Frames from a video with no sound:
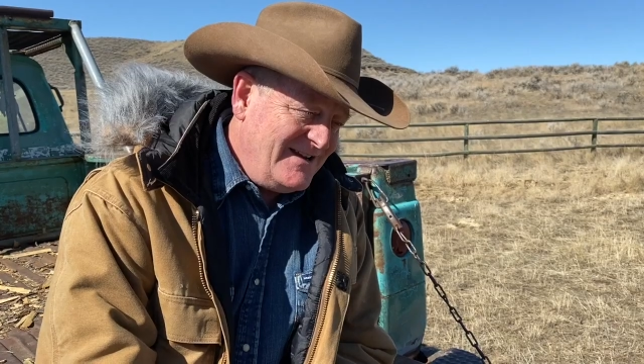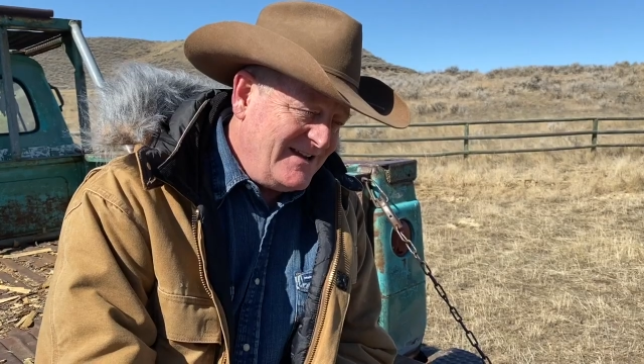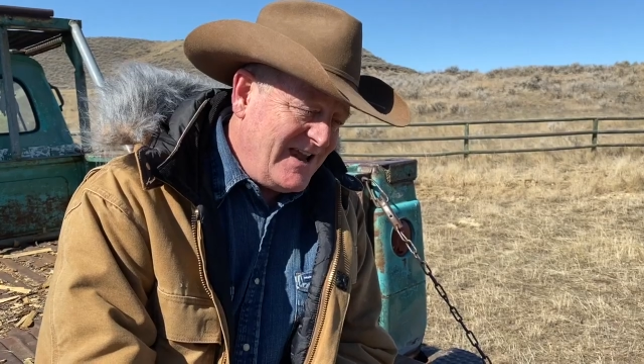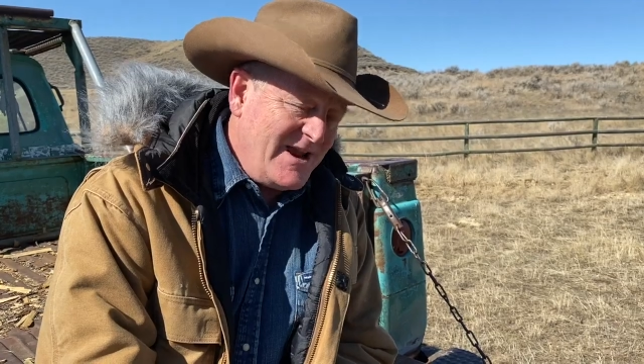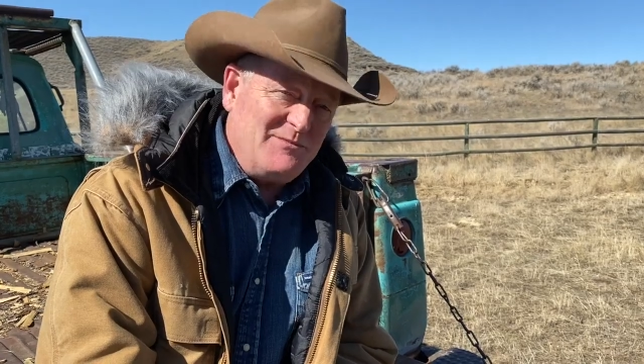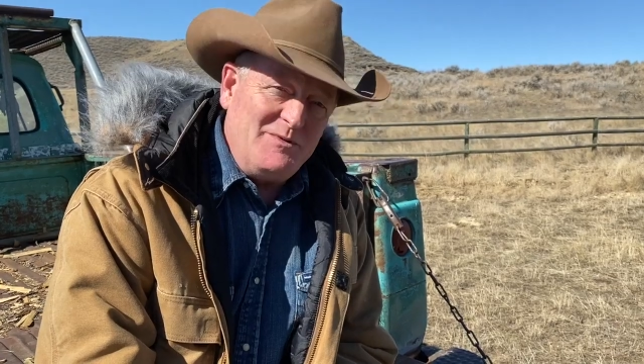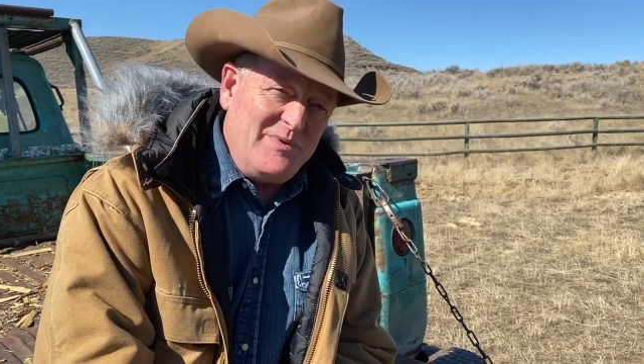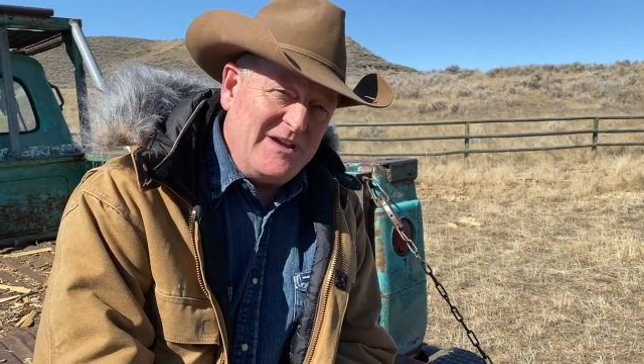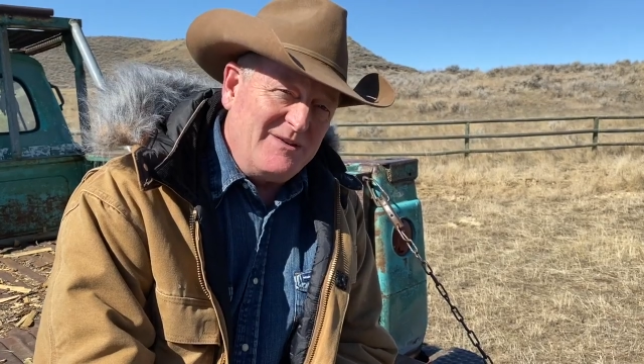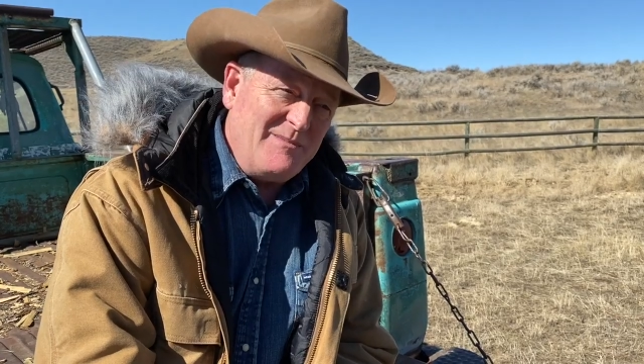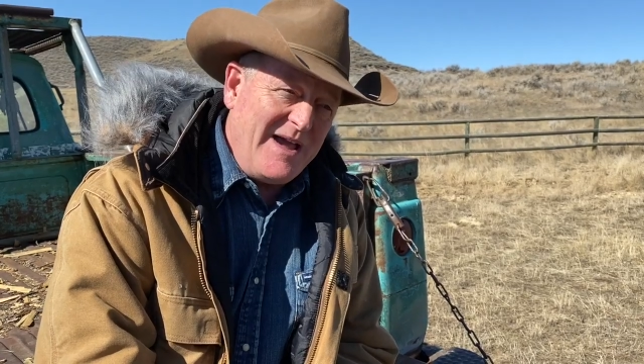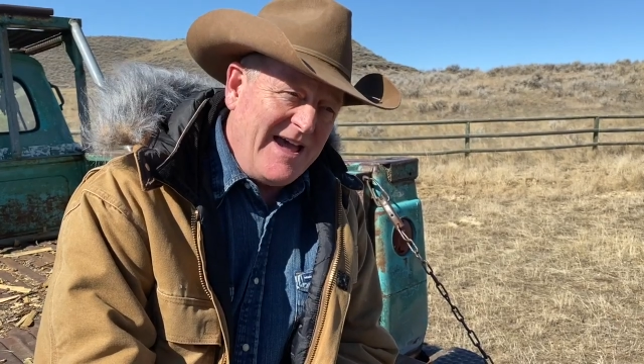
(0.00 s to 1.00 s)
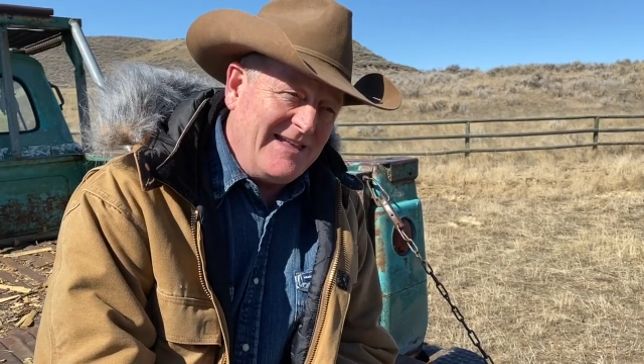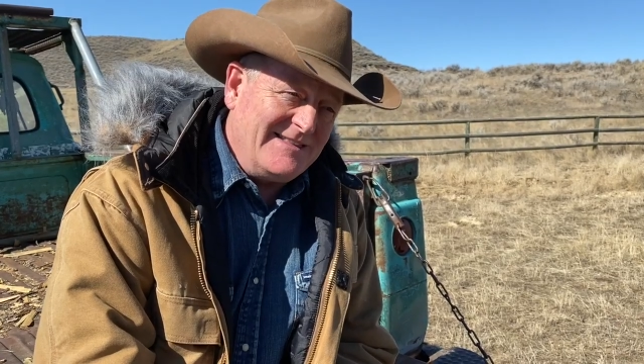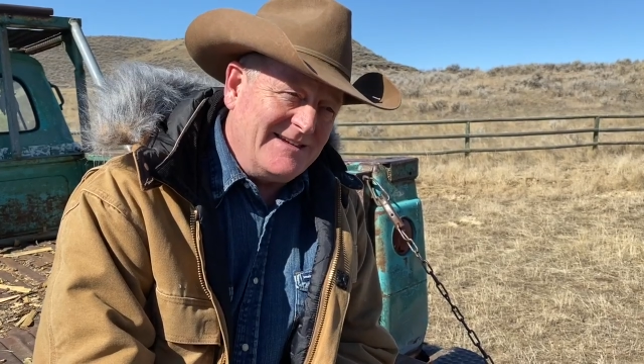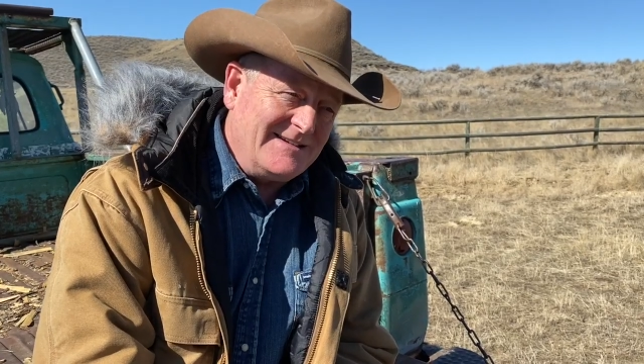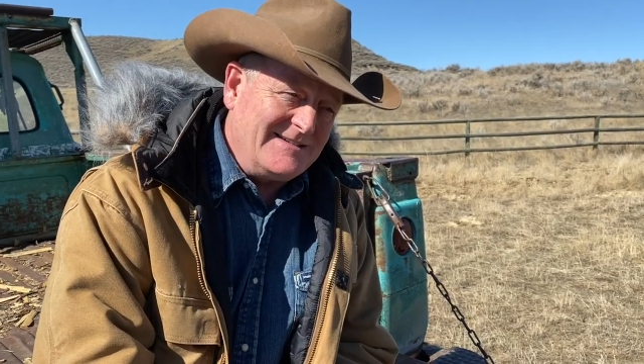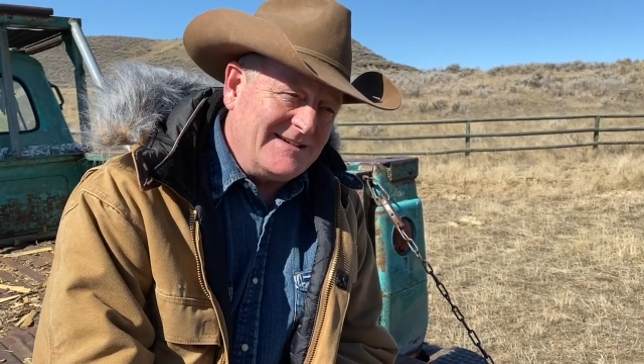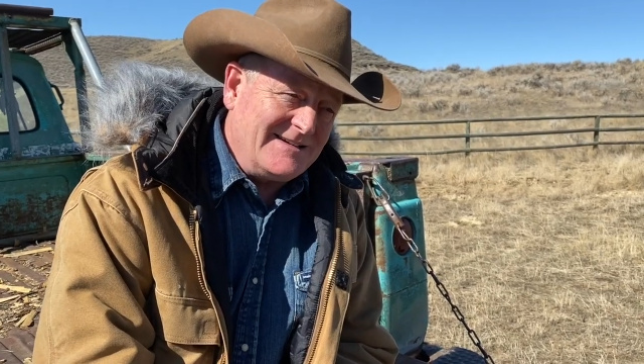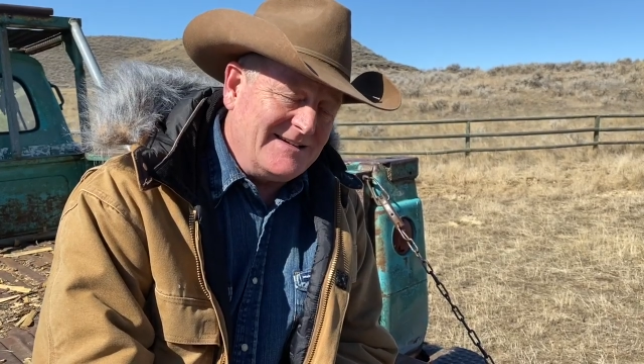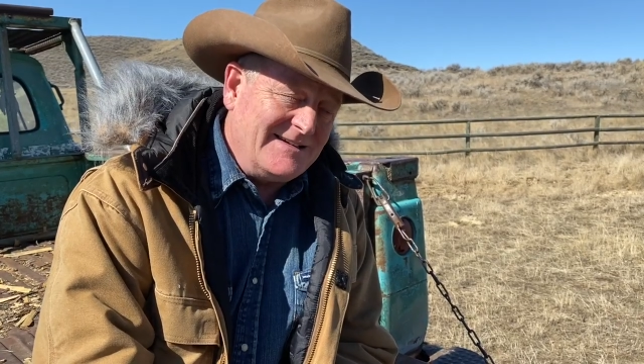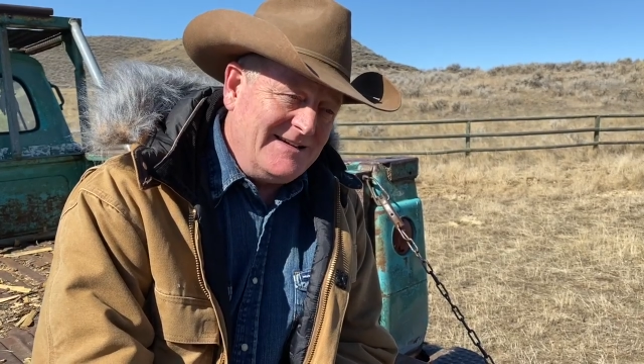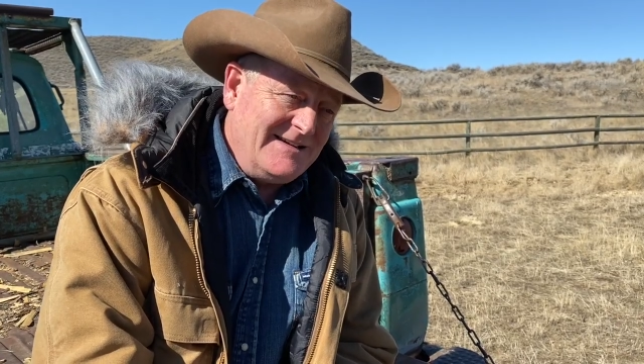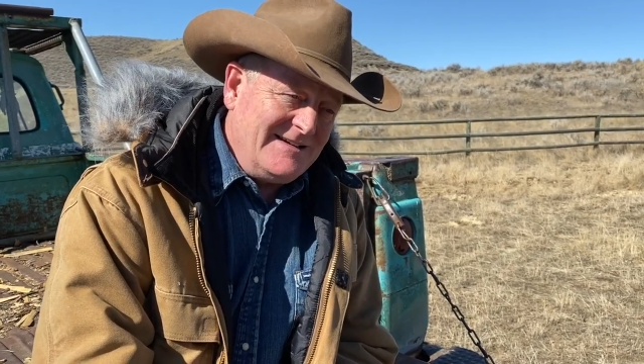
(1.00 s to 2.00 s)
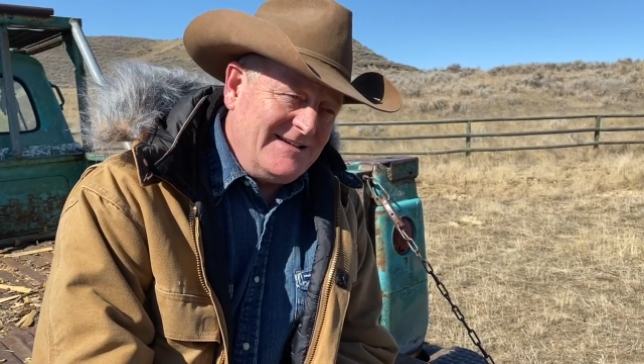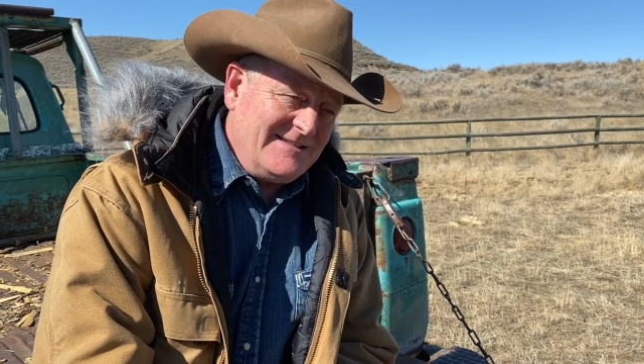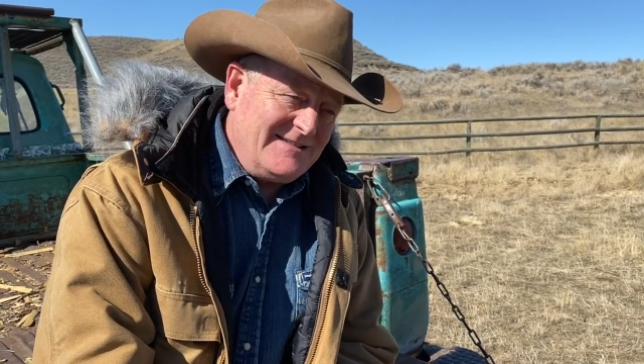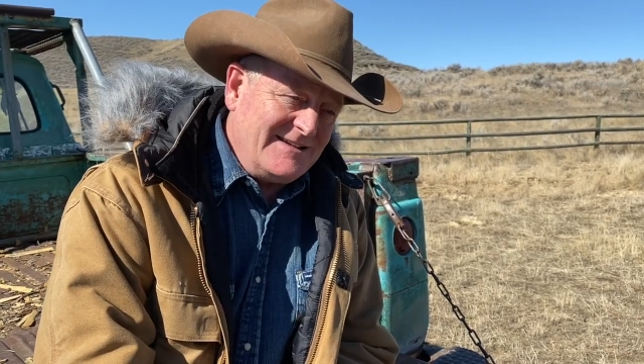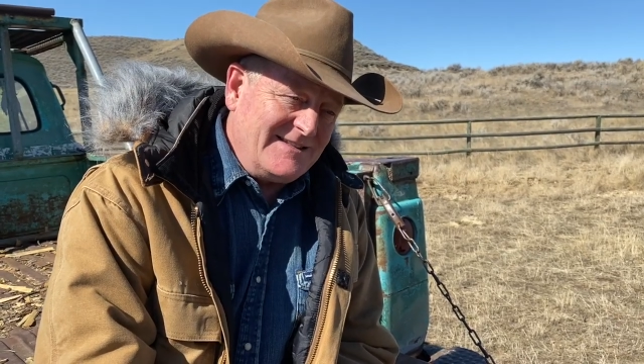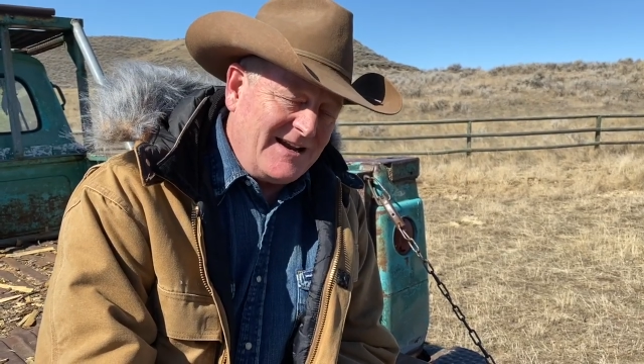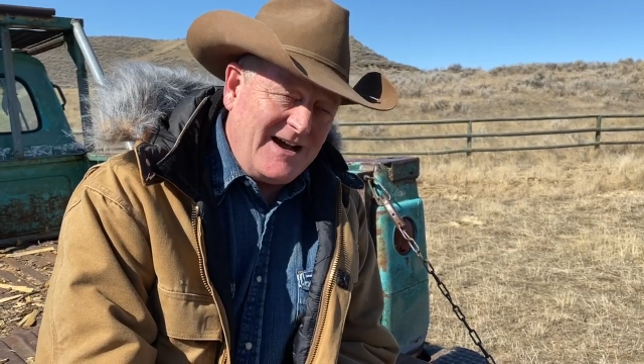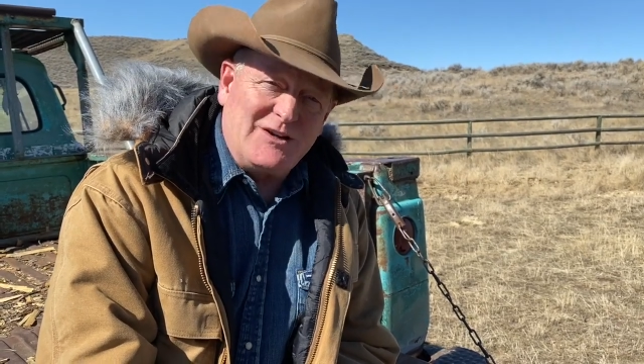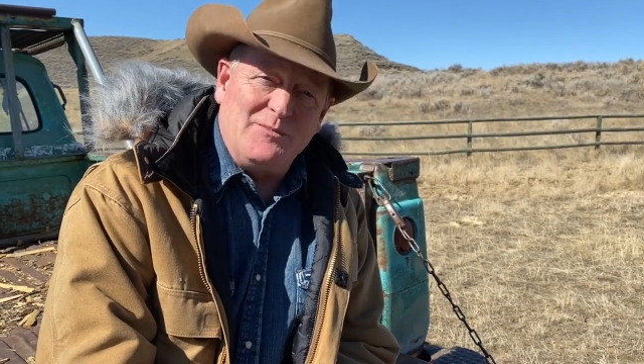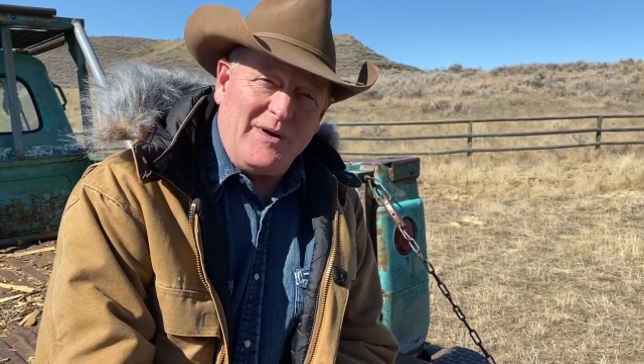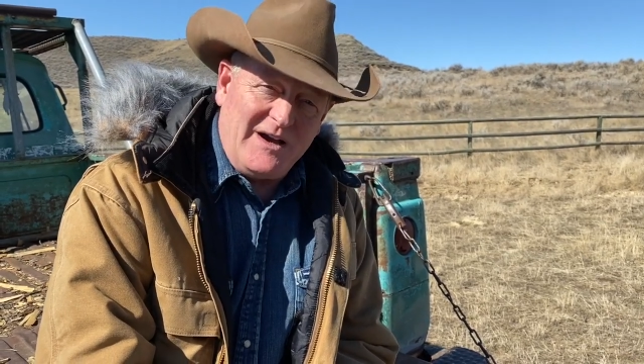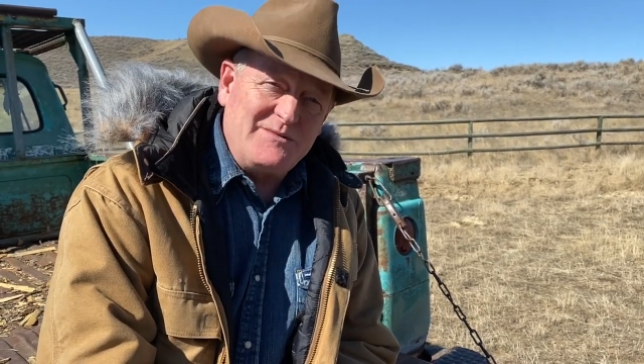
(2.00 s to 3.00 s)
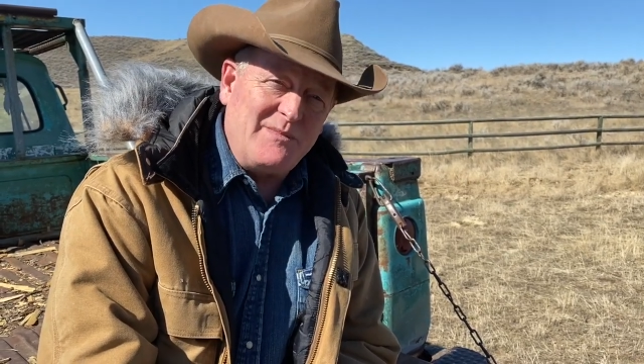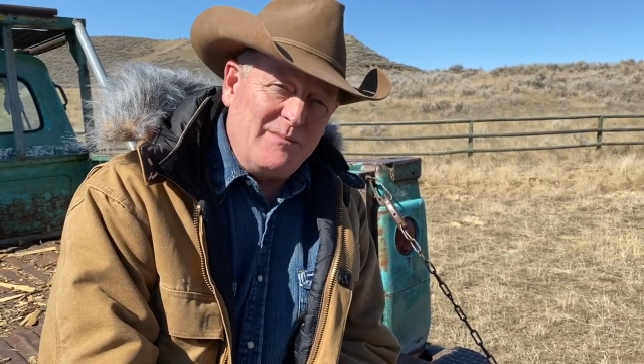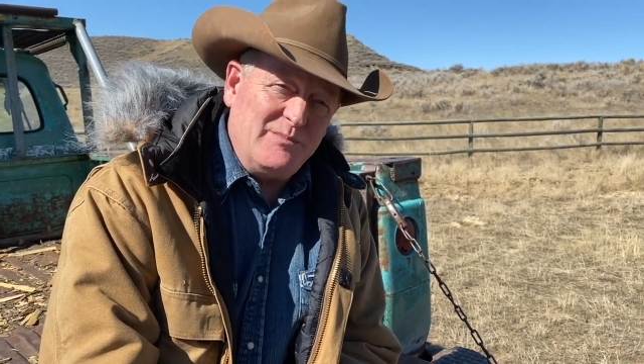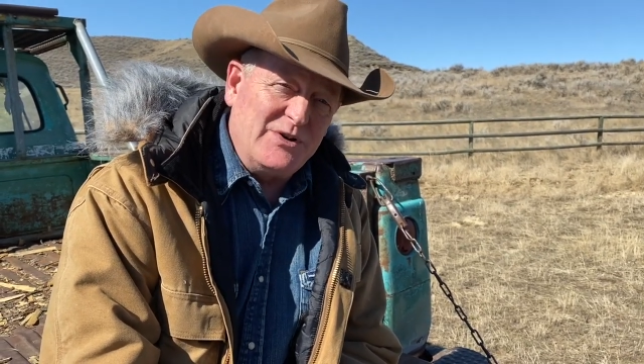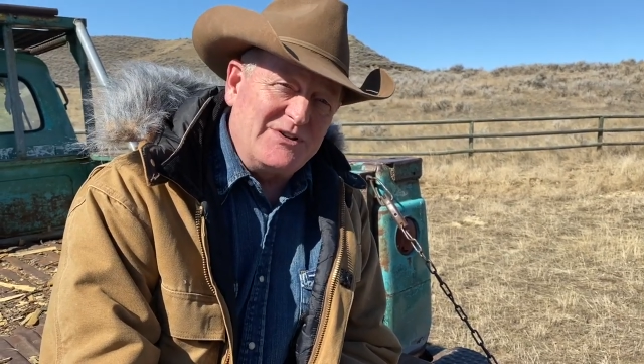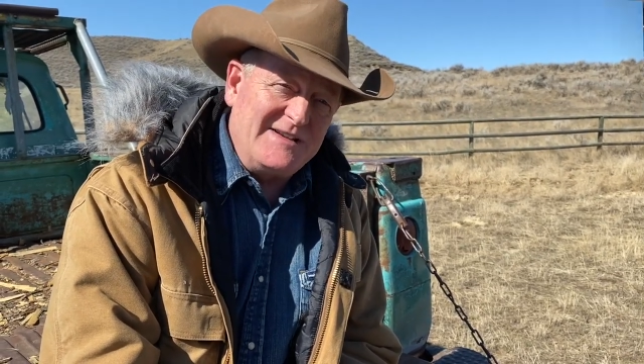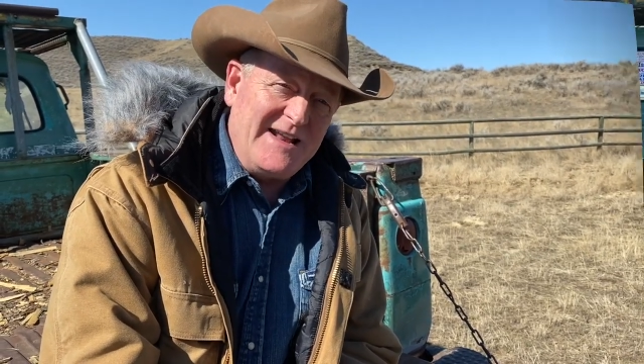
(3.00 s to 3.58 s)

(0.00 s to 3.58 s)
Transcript: came to be the man that, uh, that, that occupies my books